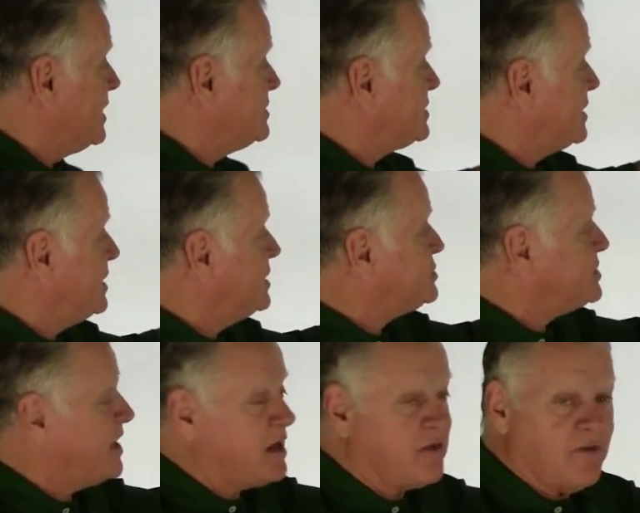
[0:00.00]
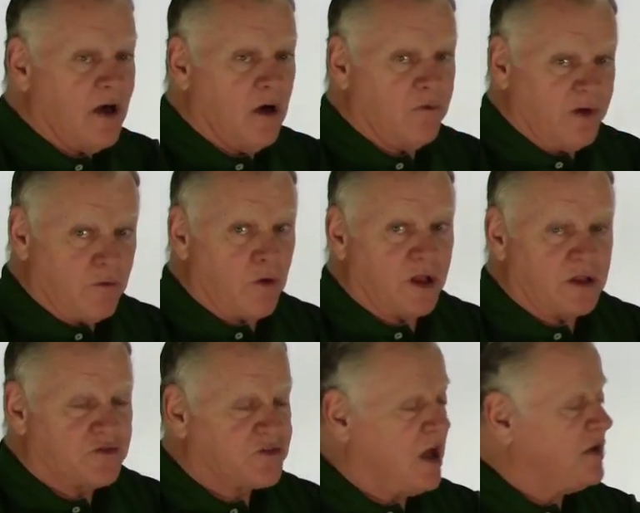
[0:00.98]
is an initiating valve. We've already
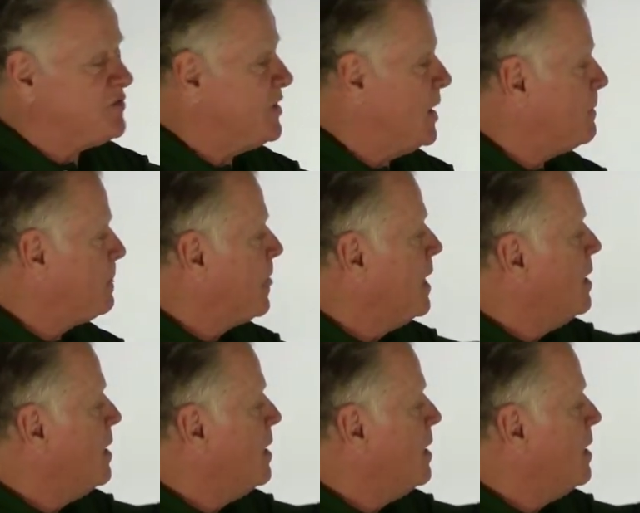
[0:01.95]
discussed that.